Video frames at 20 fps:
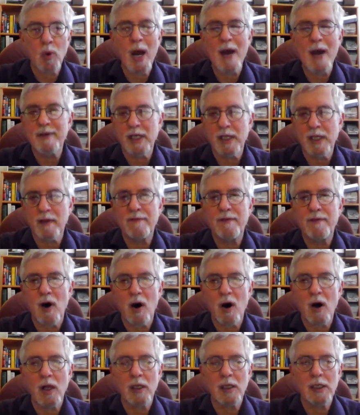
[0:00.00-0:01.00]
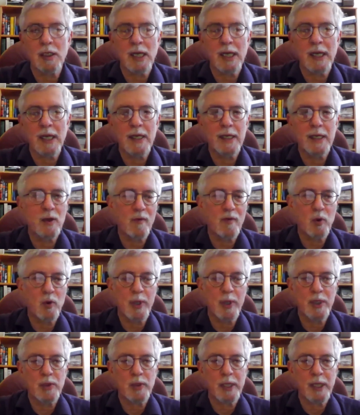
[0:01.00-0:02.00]
arriving in the fall and
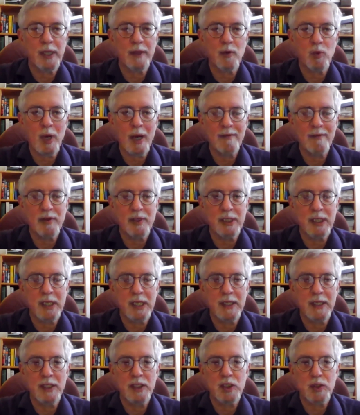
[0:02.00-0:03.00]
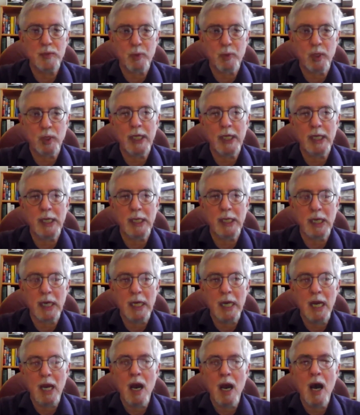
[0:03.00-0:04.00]
overwintering and arriving in the
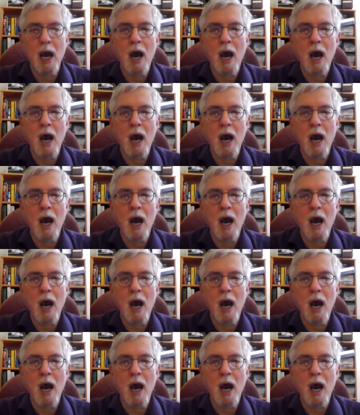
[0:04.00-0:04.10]
spring.